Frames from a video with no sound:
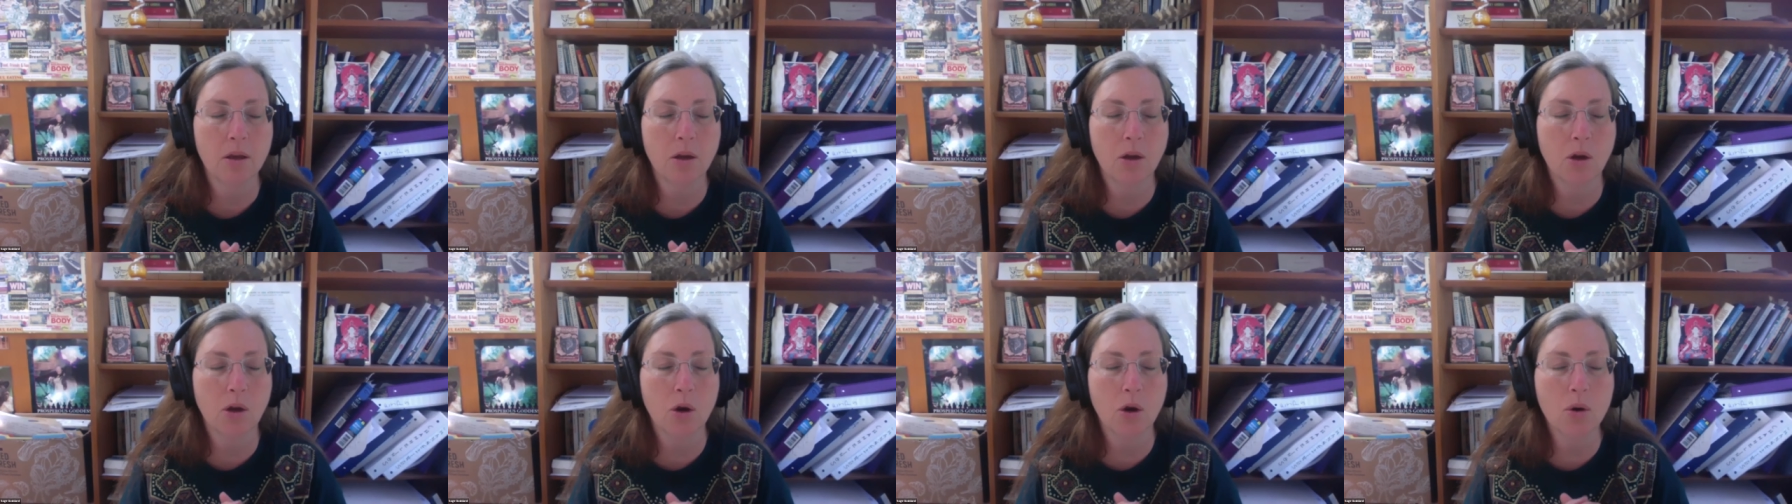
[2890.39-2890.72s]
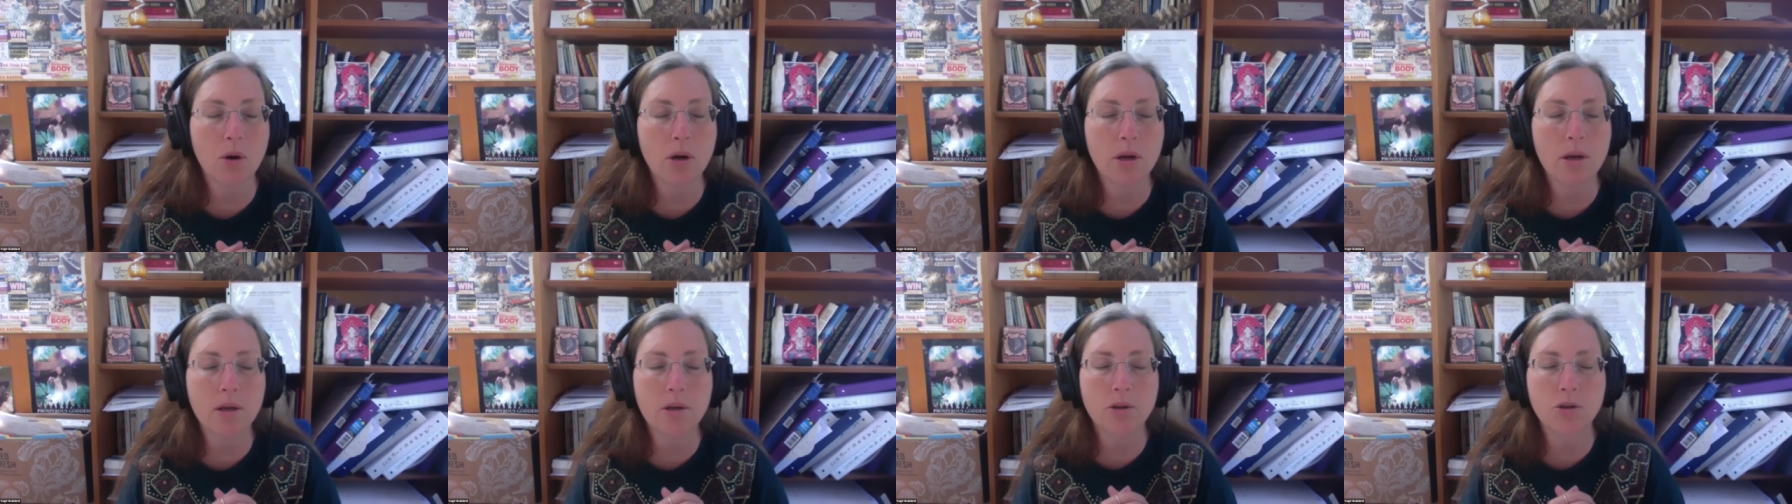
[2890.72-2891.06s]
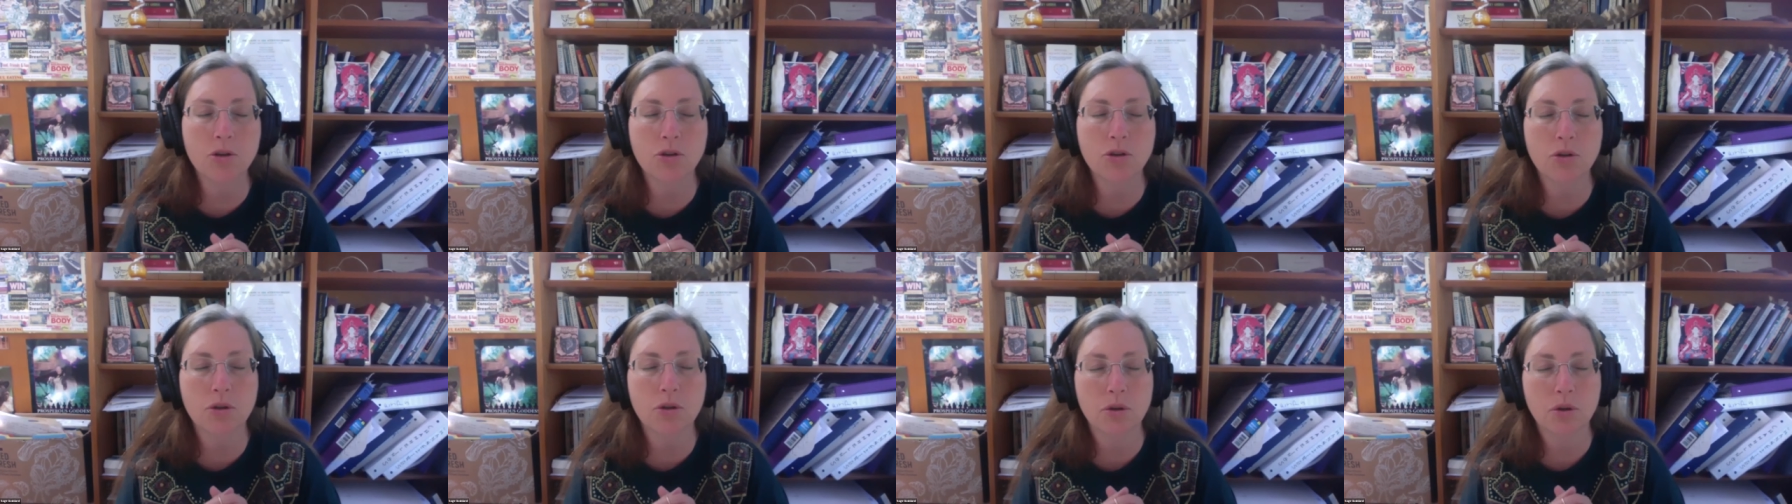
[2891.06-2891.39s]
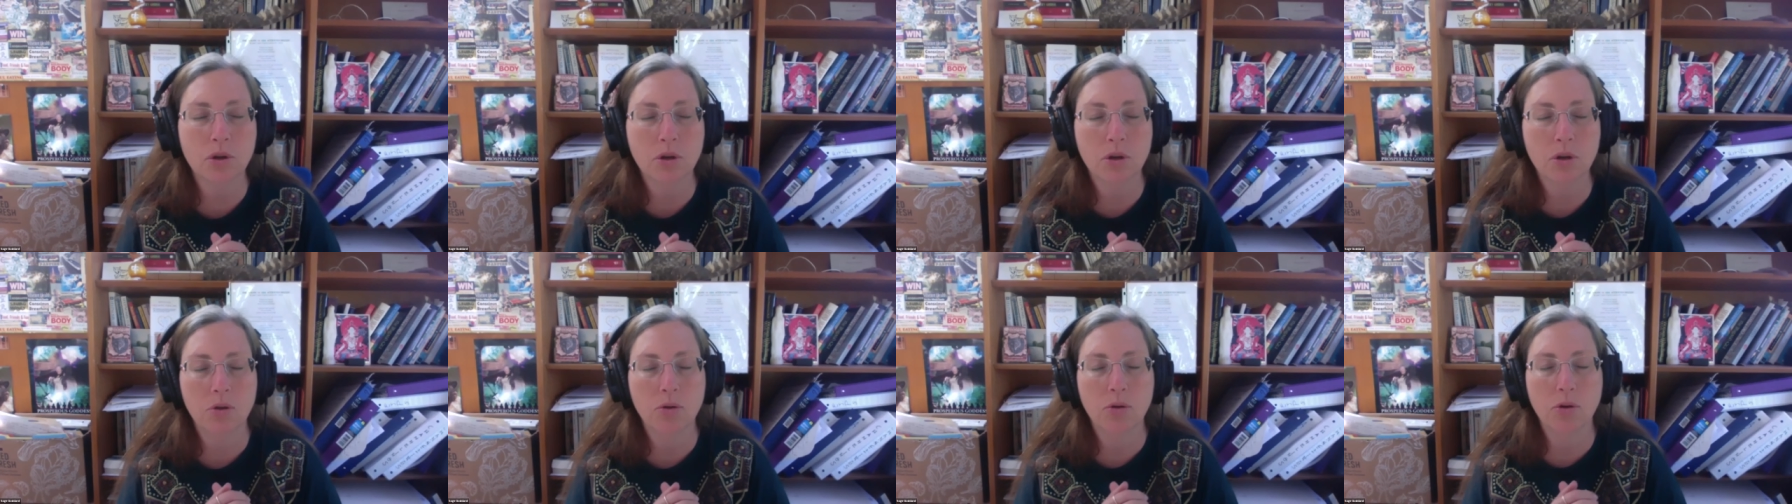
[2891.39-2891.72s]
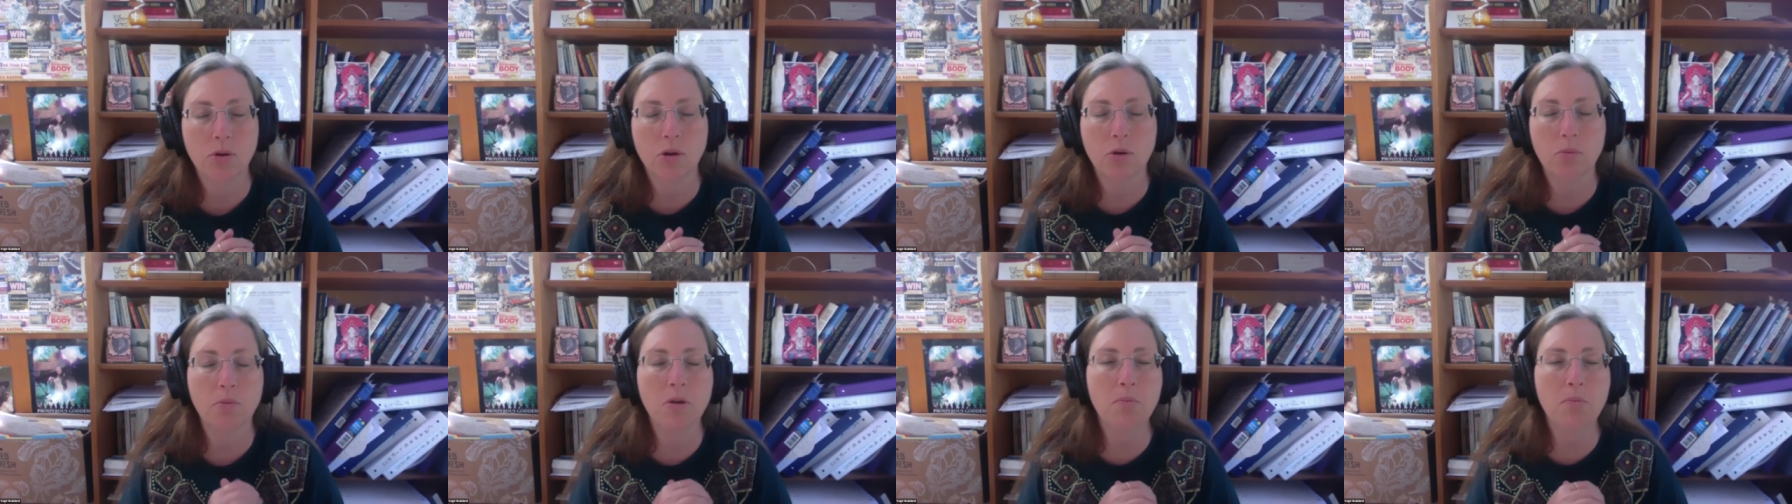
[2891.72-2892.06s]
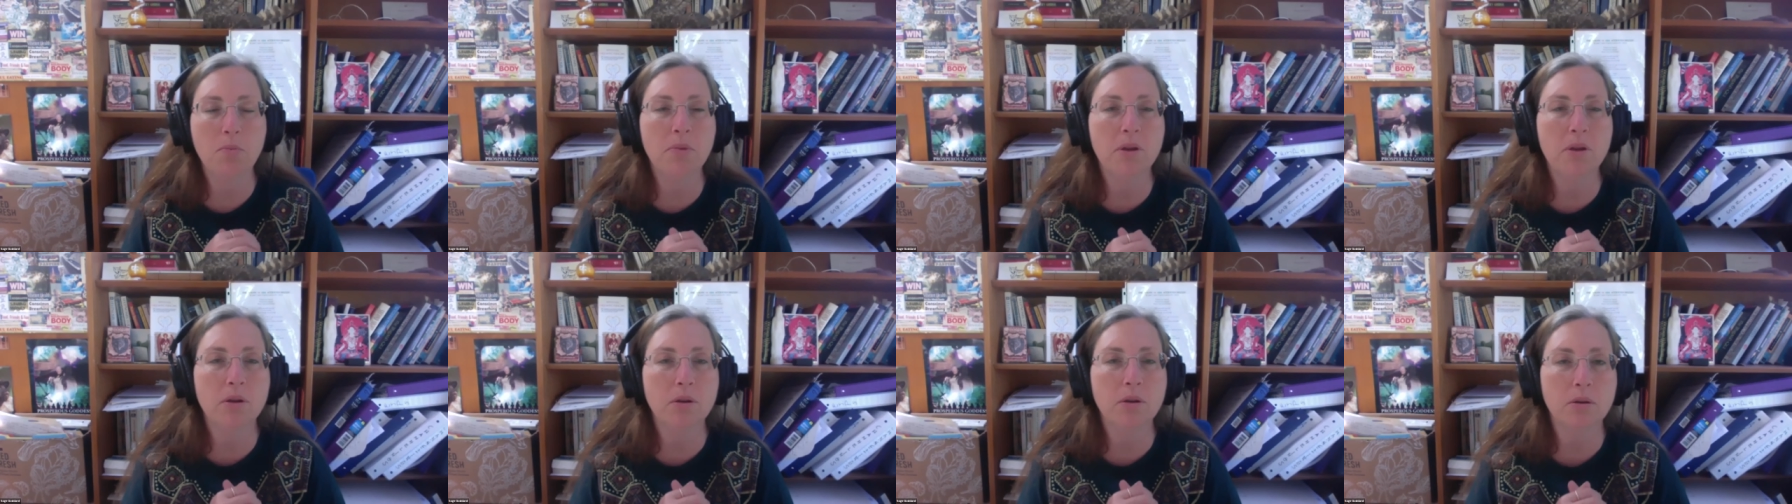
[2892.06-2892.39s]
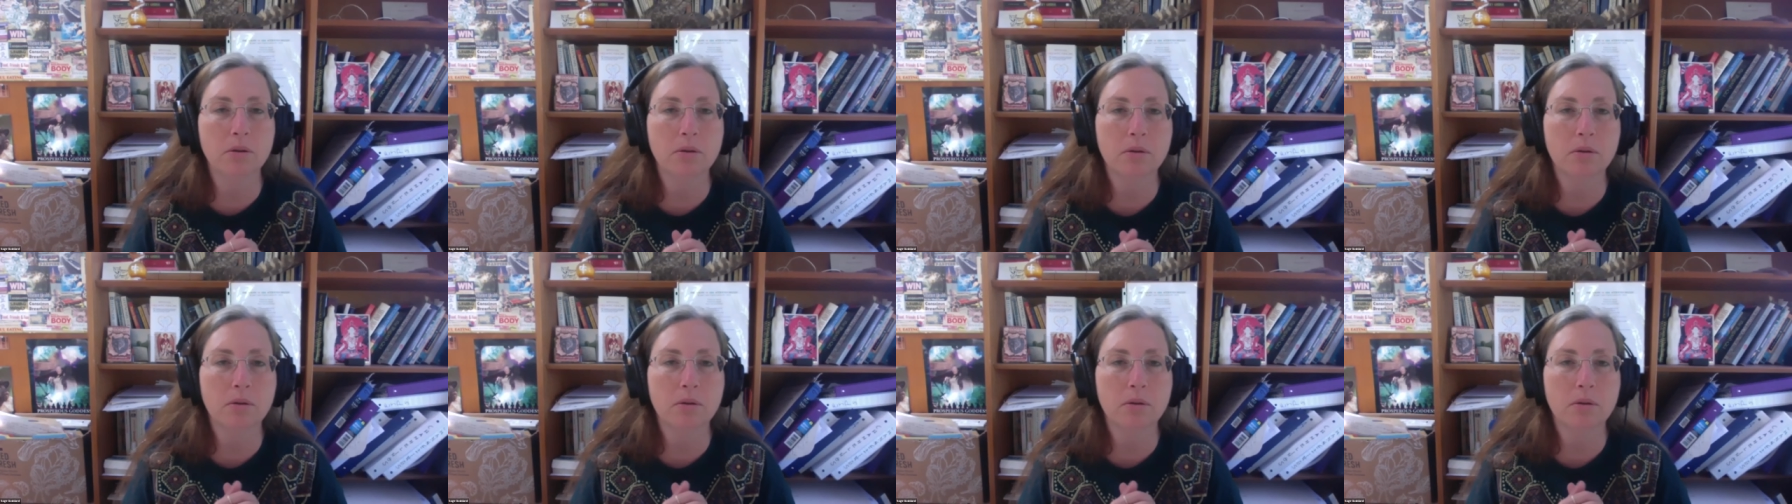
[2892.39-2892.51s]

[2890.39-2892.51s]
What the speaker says: courage, the commitment,